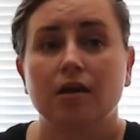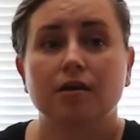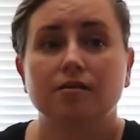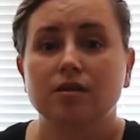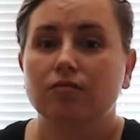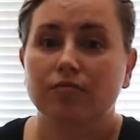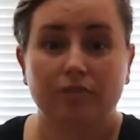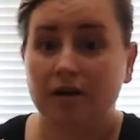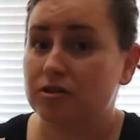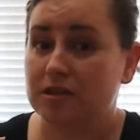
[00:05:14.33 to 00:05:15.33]

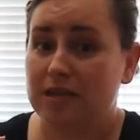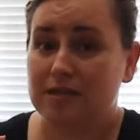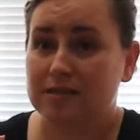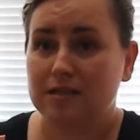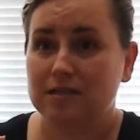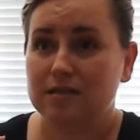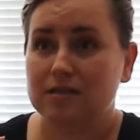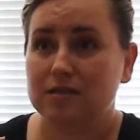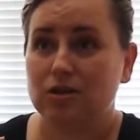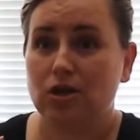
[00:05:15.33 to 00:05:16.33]
Self-reflection
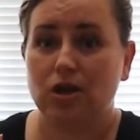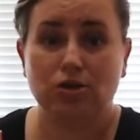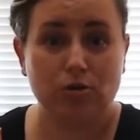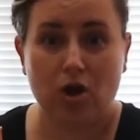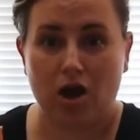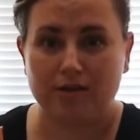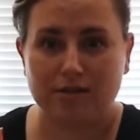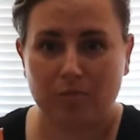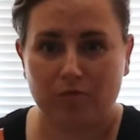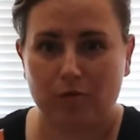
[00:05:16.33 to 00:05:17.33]
isn't a new
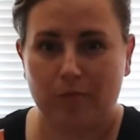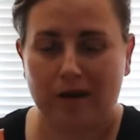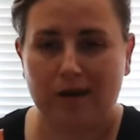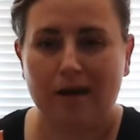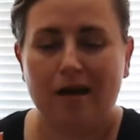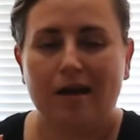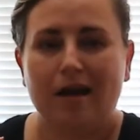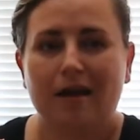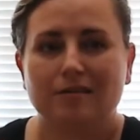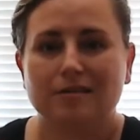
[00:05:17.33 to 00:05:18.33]
concept for me.
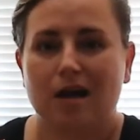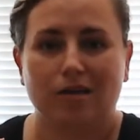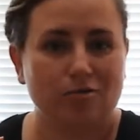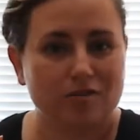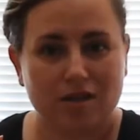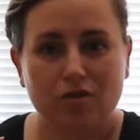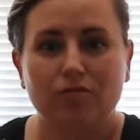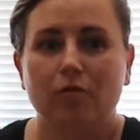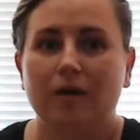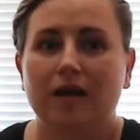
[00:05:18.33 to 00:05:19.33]
It's not a new skill
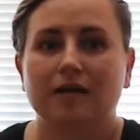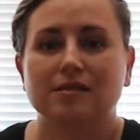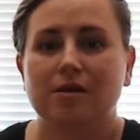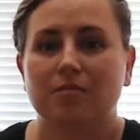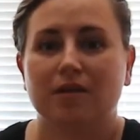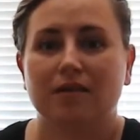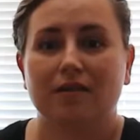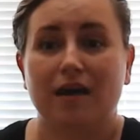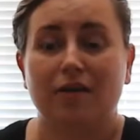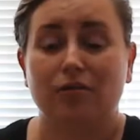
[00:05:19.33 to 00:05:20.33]
for me. It's something
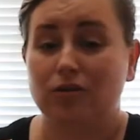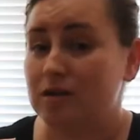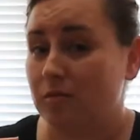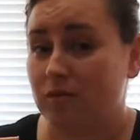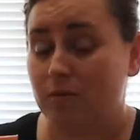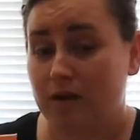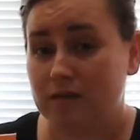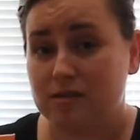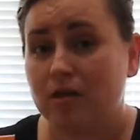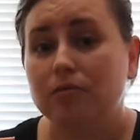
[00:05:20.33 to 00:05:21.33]
that I learned at the
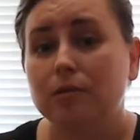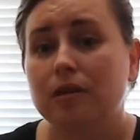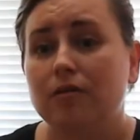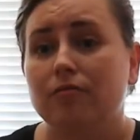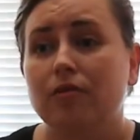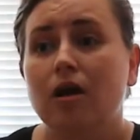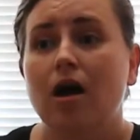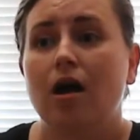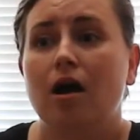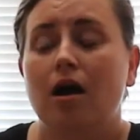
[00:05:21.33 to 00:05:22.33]
BSW level.
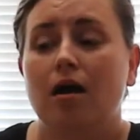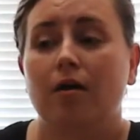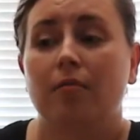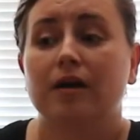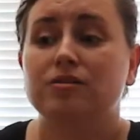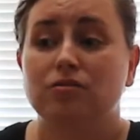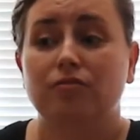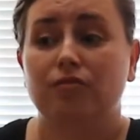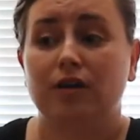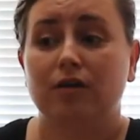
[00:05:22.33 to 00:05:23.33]
I do
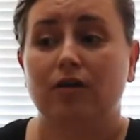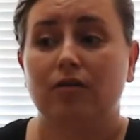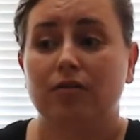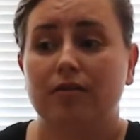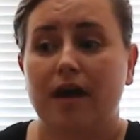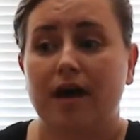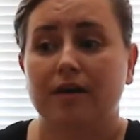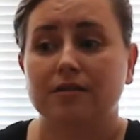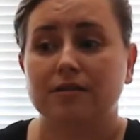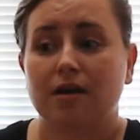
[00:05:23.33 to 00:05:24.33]
feel
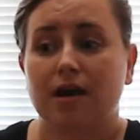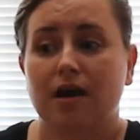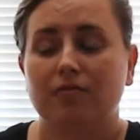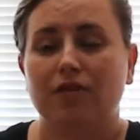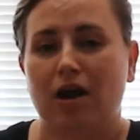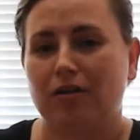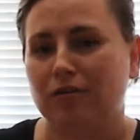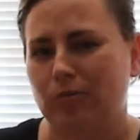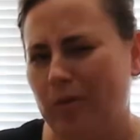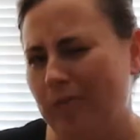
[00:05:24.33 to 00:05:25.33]
that I've gotten a
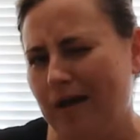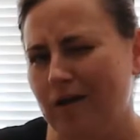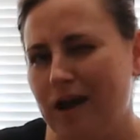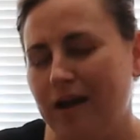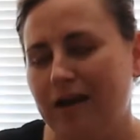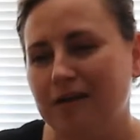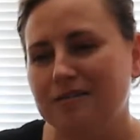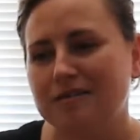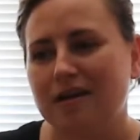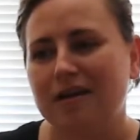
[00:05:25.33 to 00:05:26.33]
little bit better at
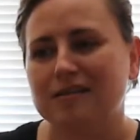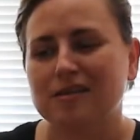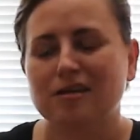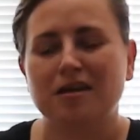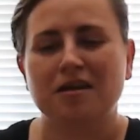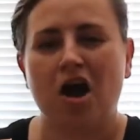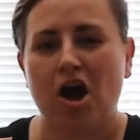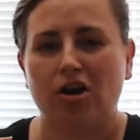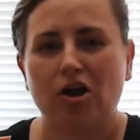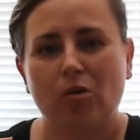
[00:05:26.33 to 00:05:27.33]
it. It's an
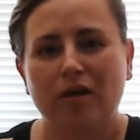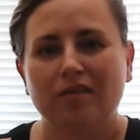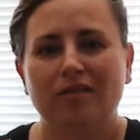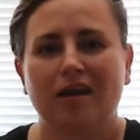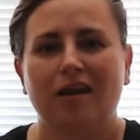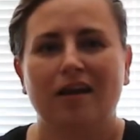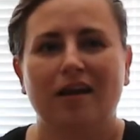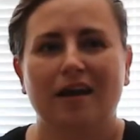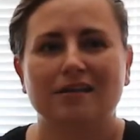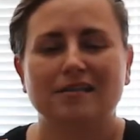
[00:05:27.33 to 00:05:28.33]
ongoing thing.
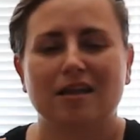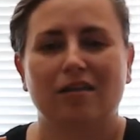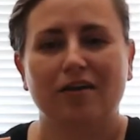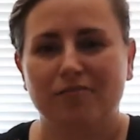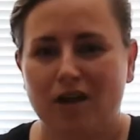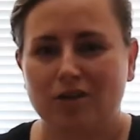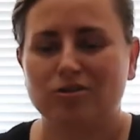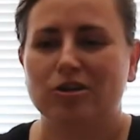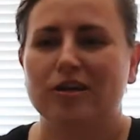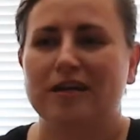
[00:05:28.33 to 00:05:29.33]
It's a lifelong
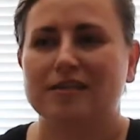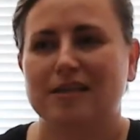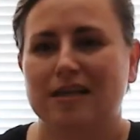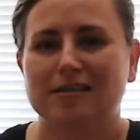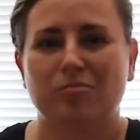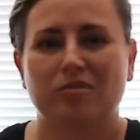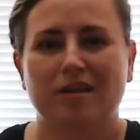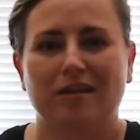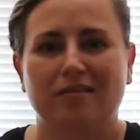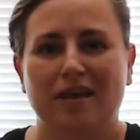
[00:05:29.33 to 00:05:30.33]
journey. It's not
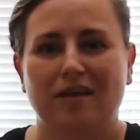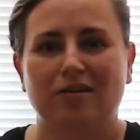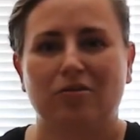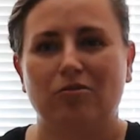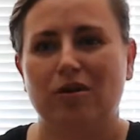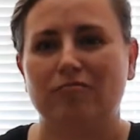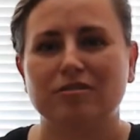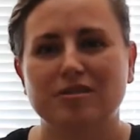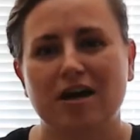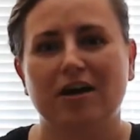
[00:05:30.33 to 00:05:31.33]
something that you're ever
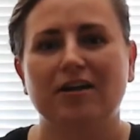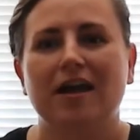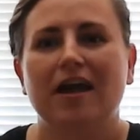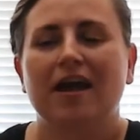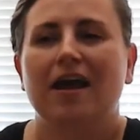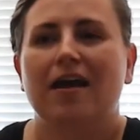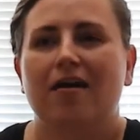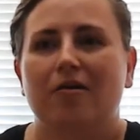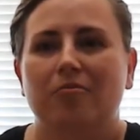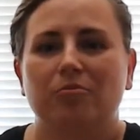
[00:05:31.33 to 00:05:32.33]
done.
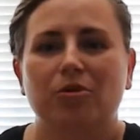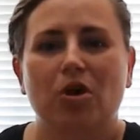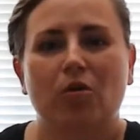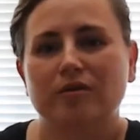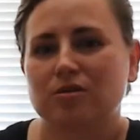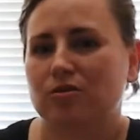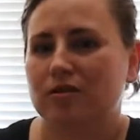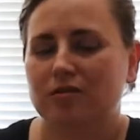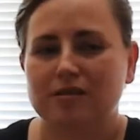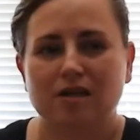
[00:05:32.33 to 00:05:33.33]
You're always
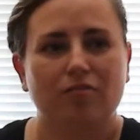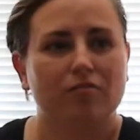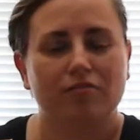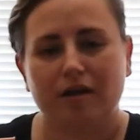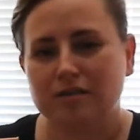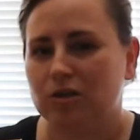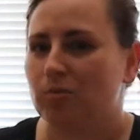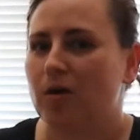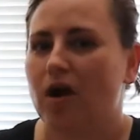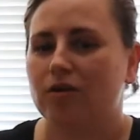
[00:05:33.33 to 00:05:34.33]
critically self-reflecting
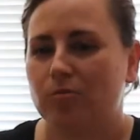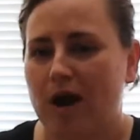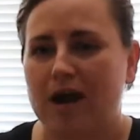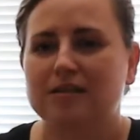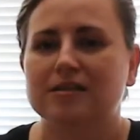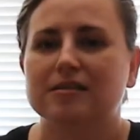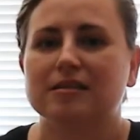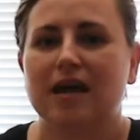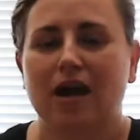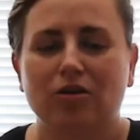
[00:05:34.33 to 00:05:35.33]
on your practice
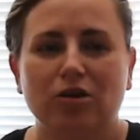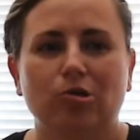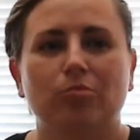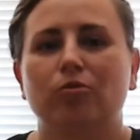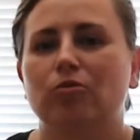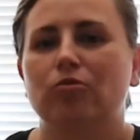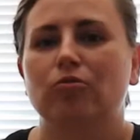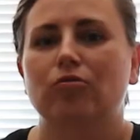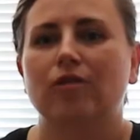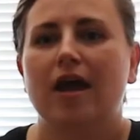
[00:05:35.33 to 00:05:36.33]
and how you can
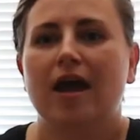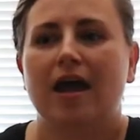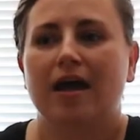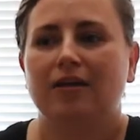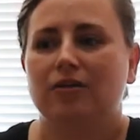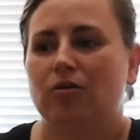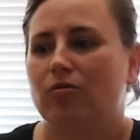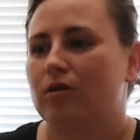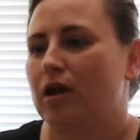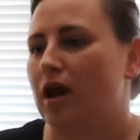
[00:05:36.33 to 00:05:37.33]
improve,
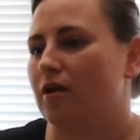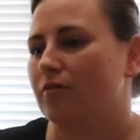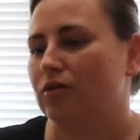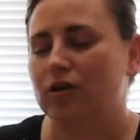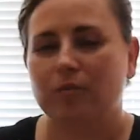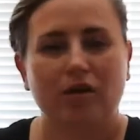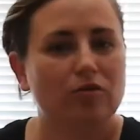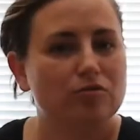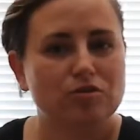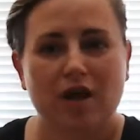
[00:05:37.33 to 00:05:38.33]
and learning about
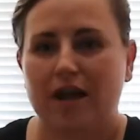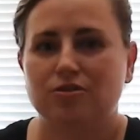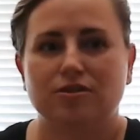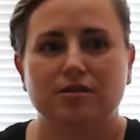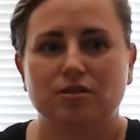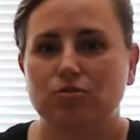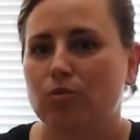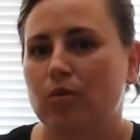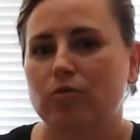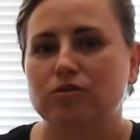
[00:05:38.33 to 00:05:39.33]
new strategies and new
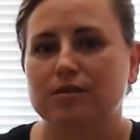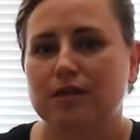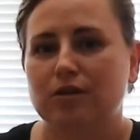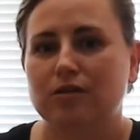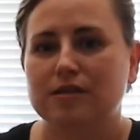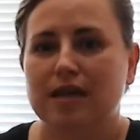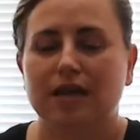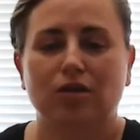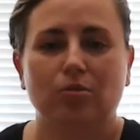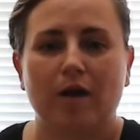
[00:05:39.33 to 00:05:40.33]
approaches that you can take
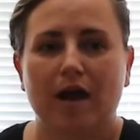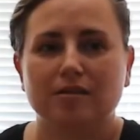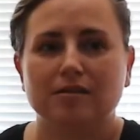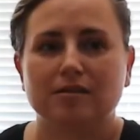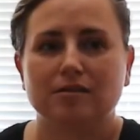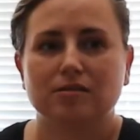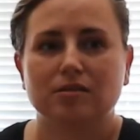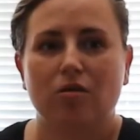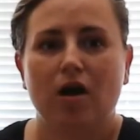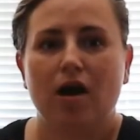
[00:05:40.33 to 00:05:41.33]
in your practice. And
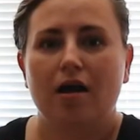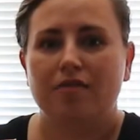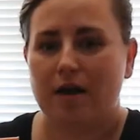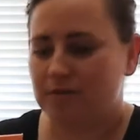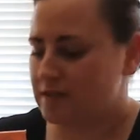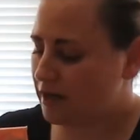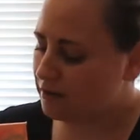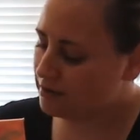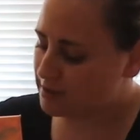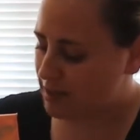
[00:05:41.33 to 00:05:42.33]
so that was kind of
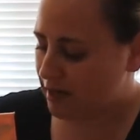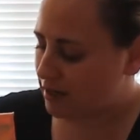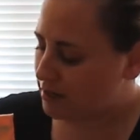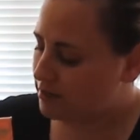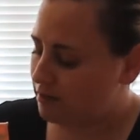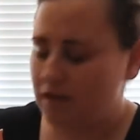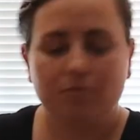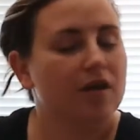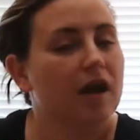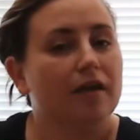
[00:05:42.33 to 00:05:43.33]
the second theme
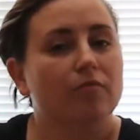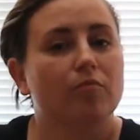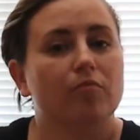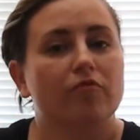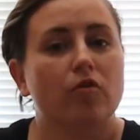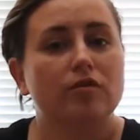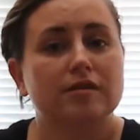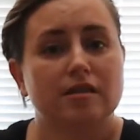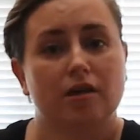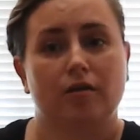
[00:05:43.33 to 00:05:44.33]
that I
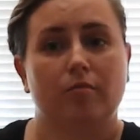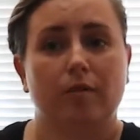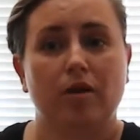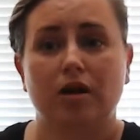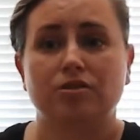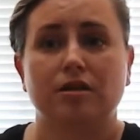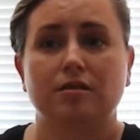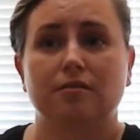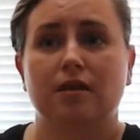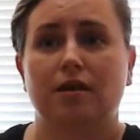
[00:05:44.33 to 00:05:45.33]
focused on my project,
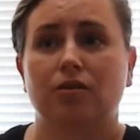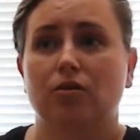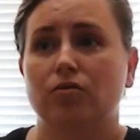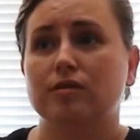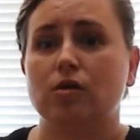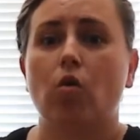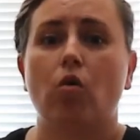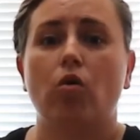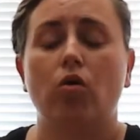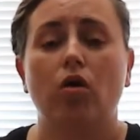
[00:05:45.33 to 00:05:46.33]
and that this
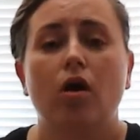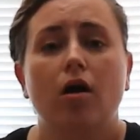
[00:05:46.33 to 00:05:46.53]
whole